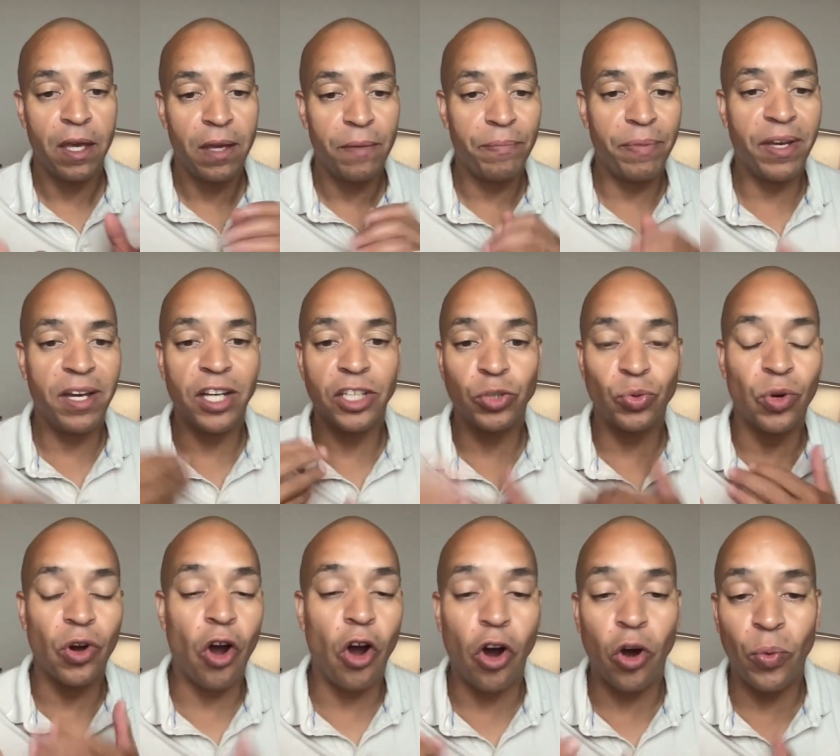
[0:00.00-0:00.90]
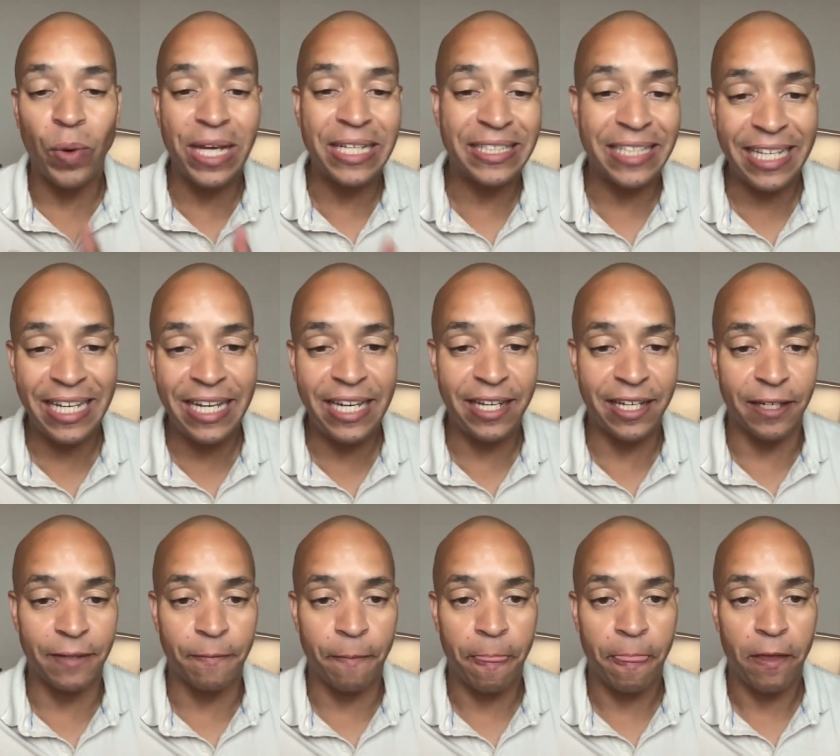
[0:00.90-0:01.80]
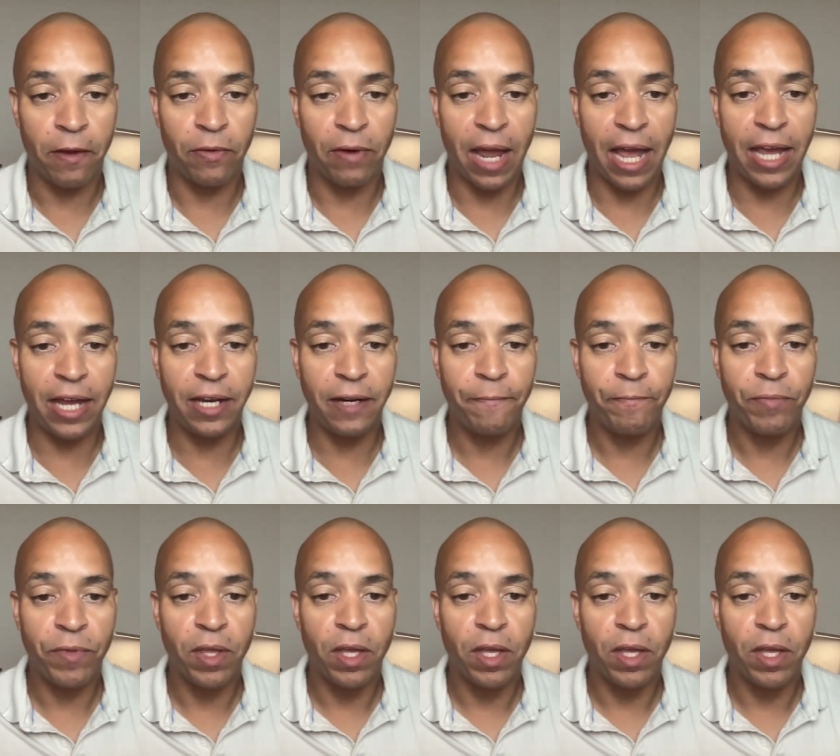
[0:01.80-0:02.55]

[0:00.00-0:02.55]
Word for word: because we're always eating, right?